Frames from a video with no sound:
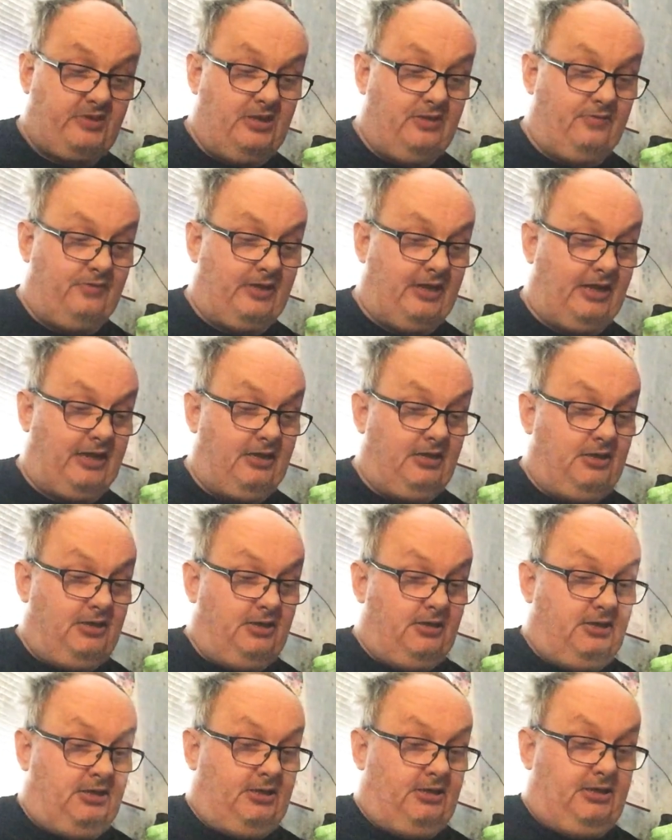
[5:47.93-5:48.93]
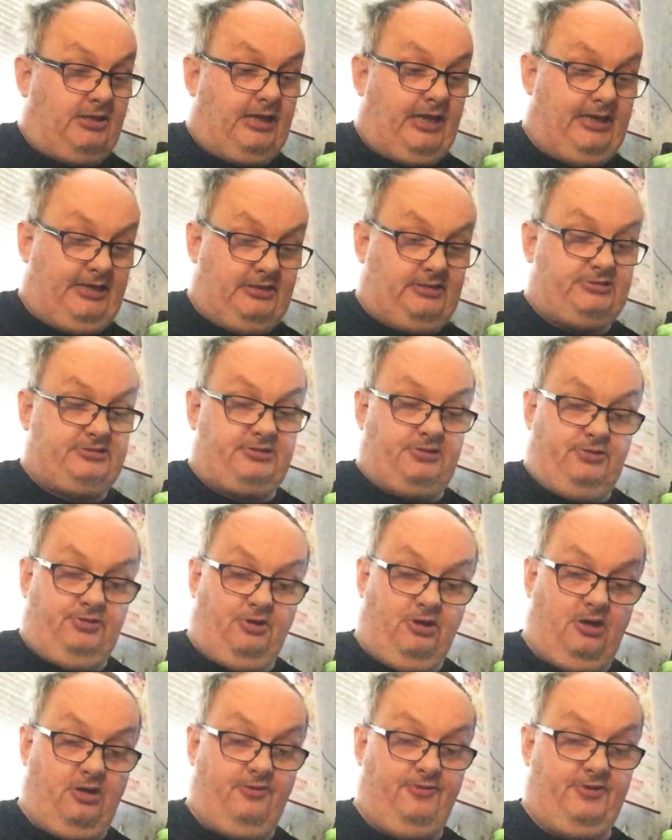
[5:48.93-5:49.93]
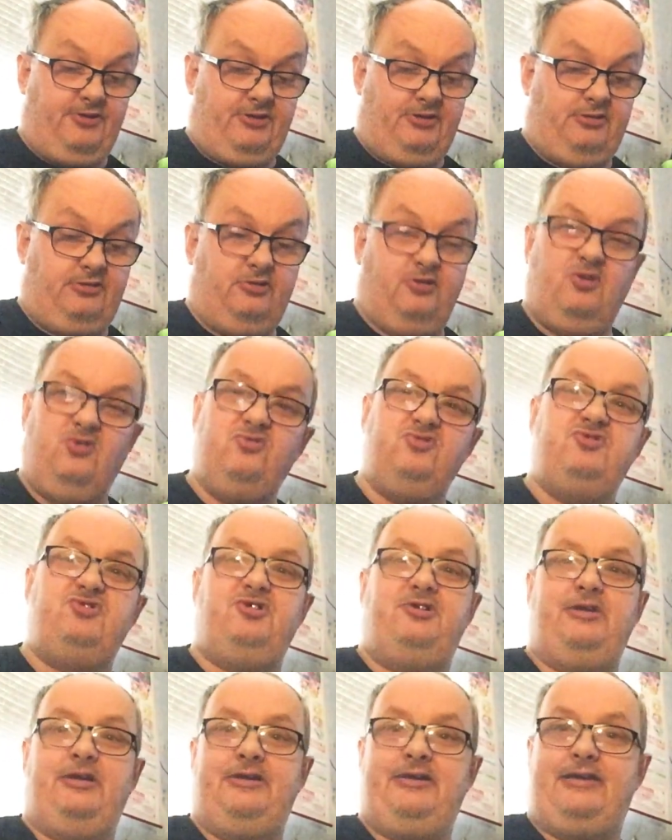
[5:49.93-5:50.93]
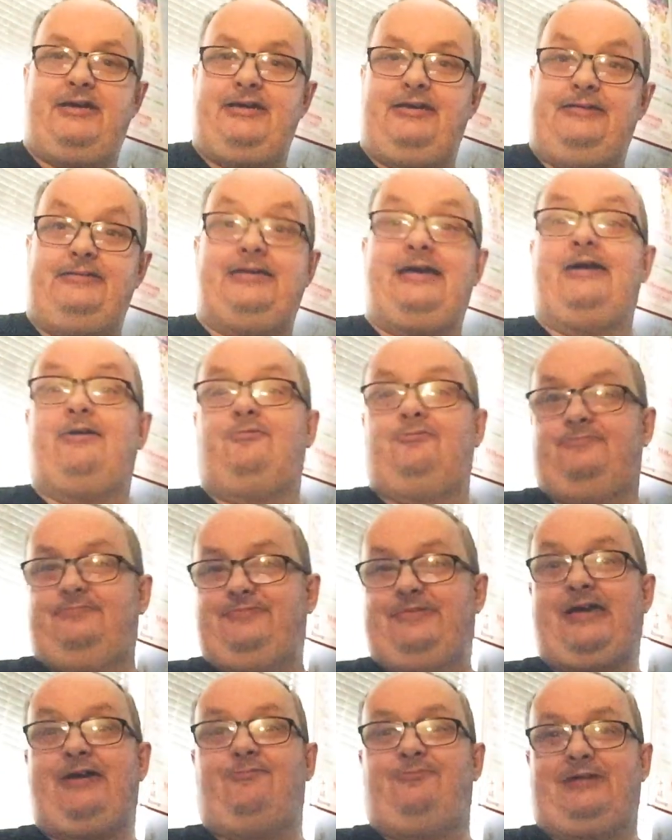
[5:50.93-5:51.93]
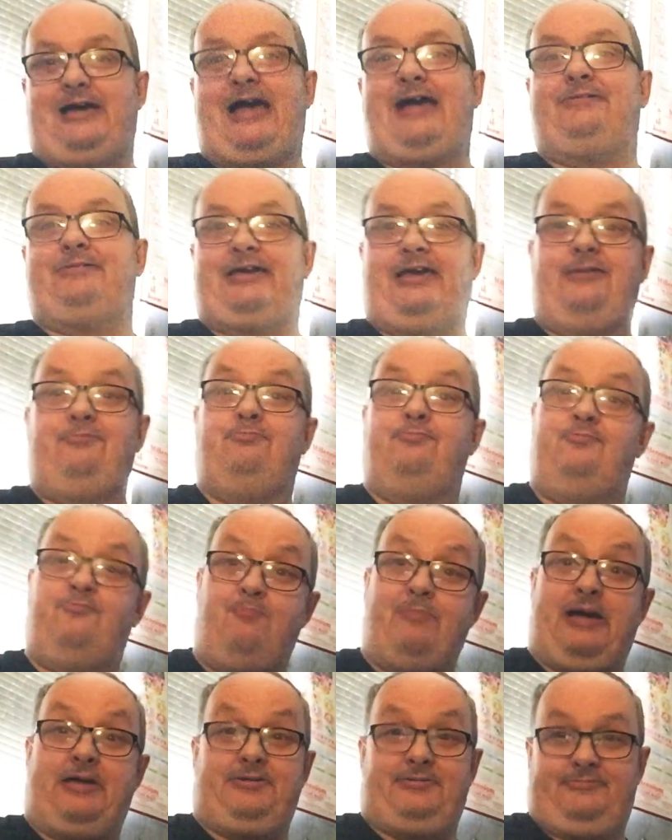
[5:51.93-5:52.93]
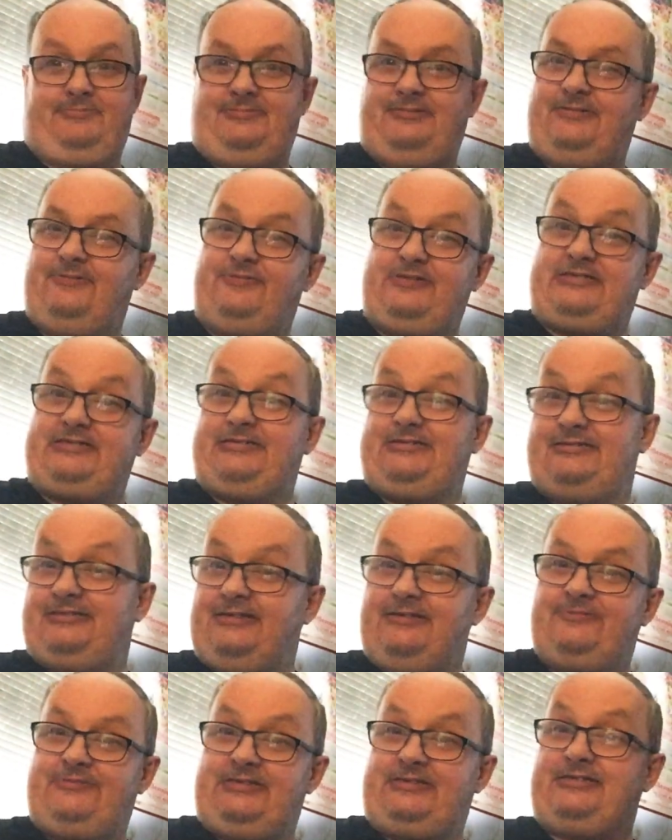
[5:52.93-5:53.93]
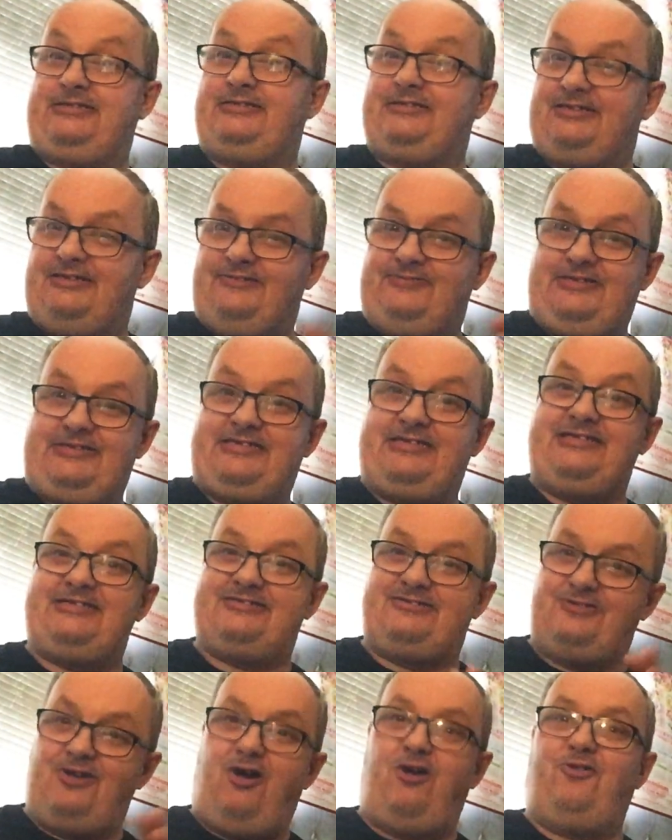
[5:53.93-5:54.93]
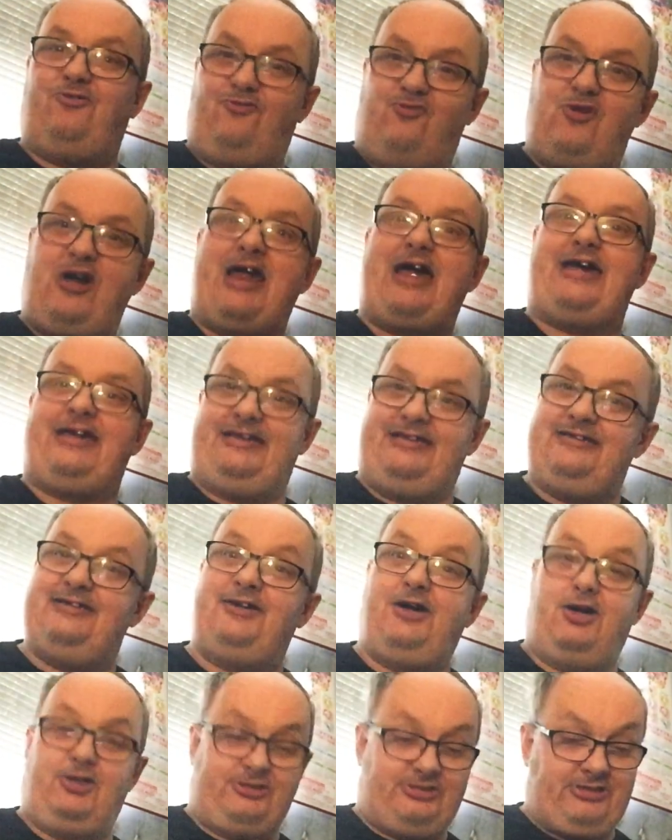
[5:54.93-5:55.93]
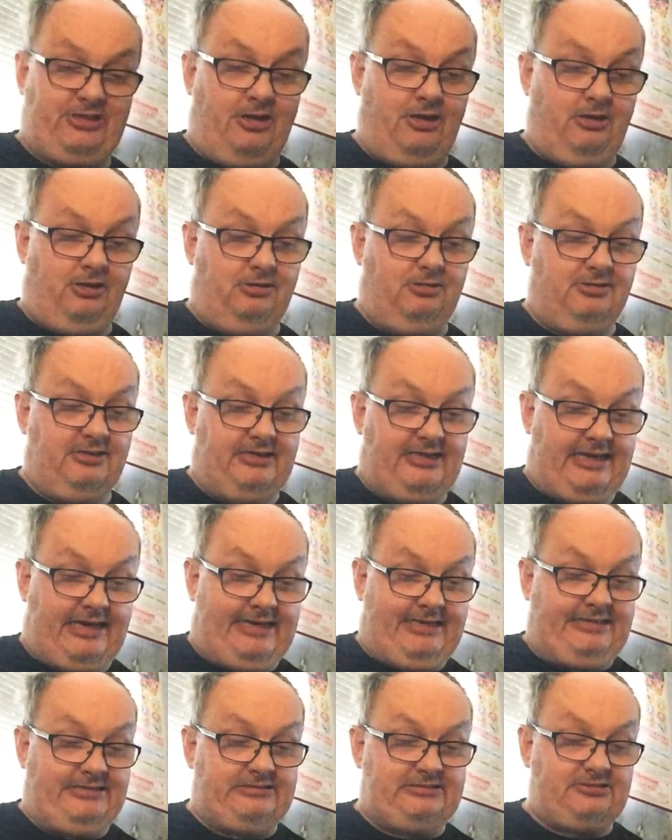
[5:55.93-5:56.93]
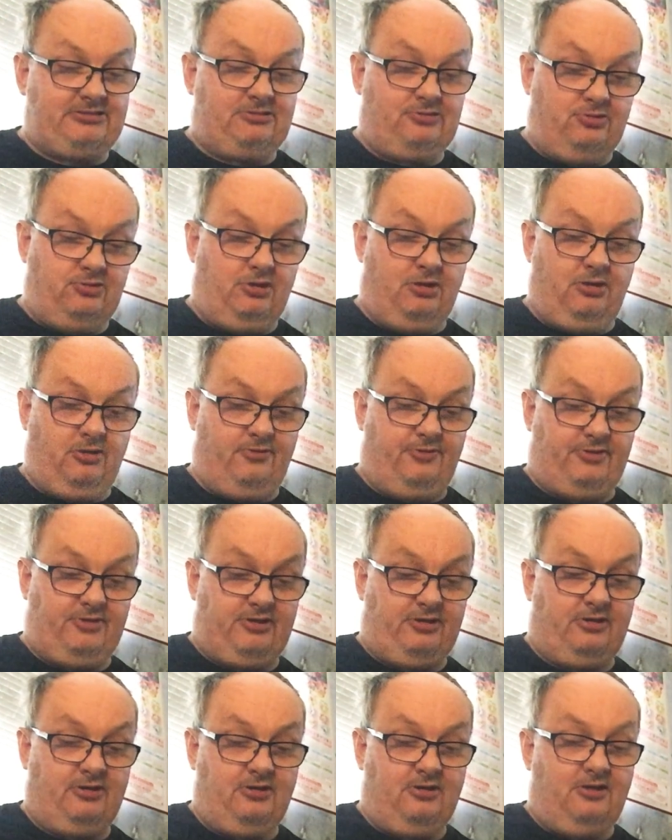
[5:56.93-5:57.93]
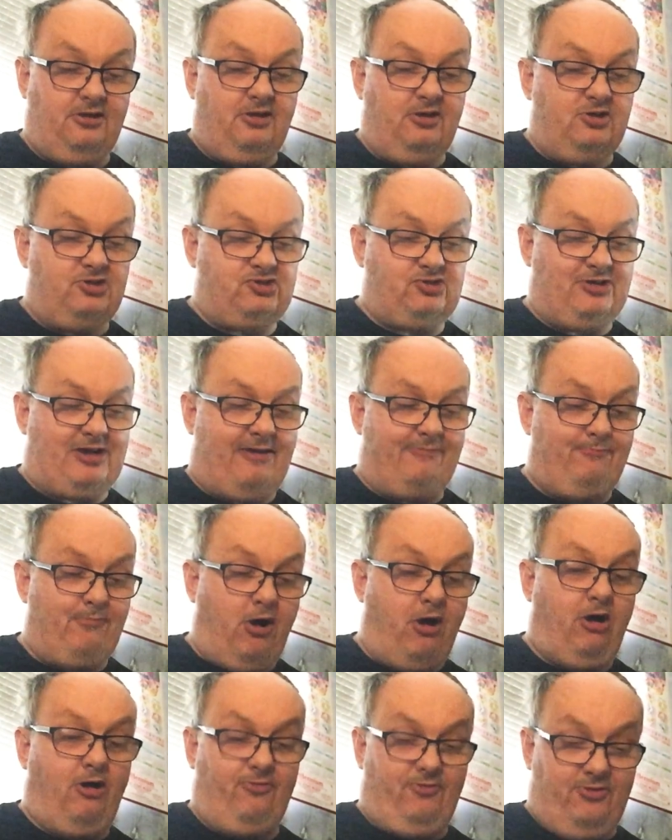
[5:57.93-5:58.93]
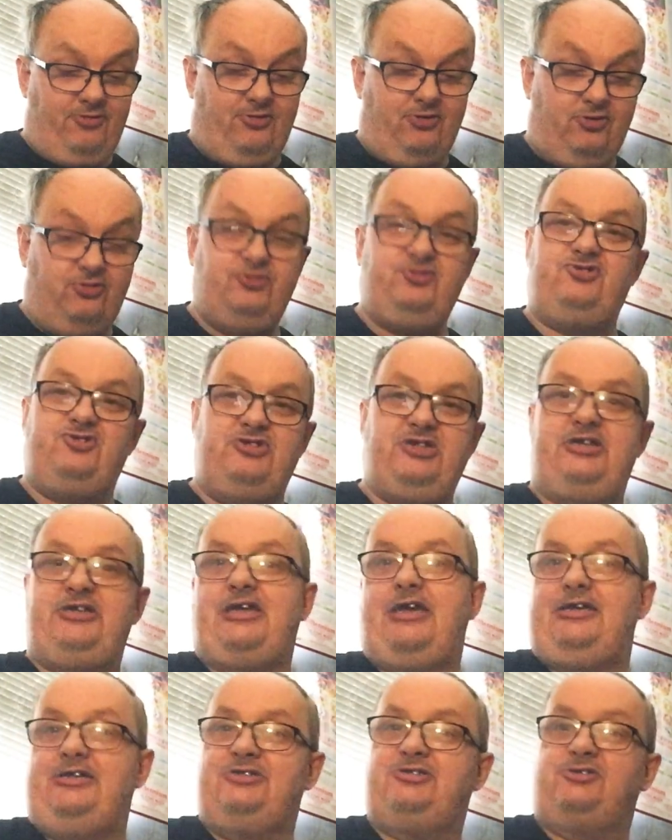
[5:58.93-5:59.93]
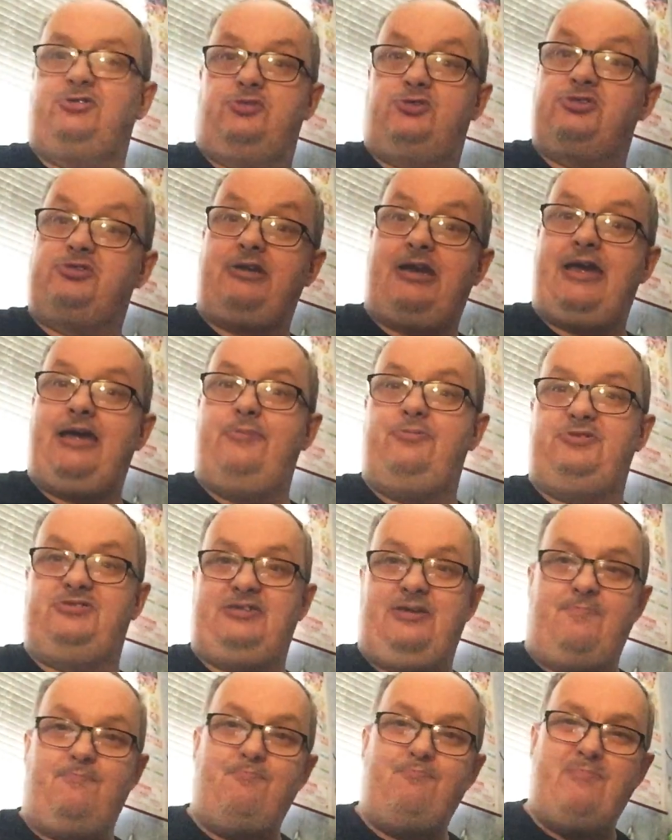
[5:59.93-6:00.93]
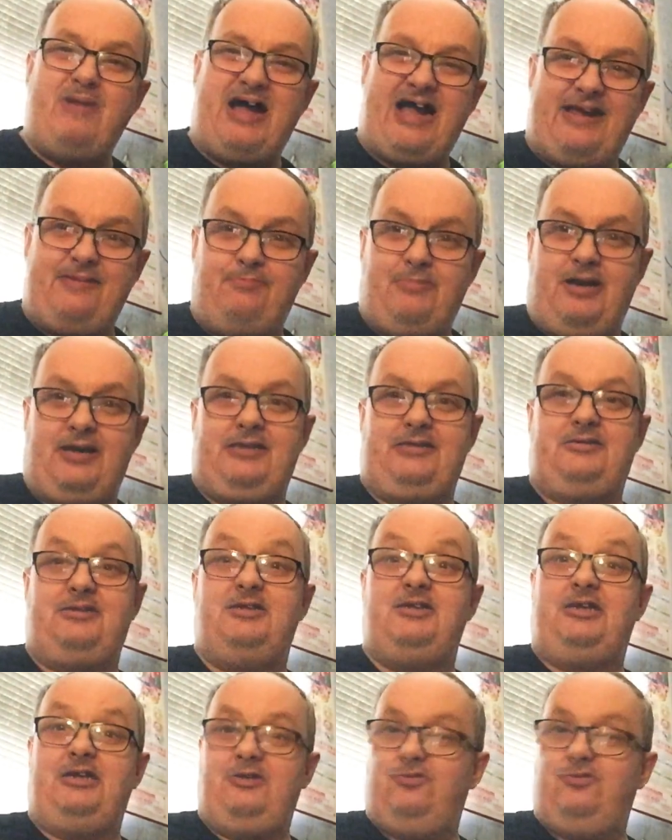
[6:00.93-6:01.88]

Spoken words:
And that. Inked Northerner. 108. Now I'm getting mad. This is not right at all. Inked Northerner should have more than 108 subscribers in my mind.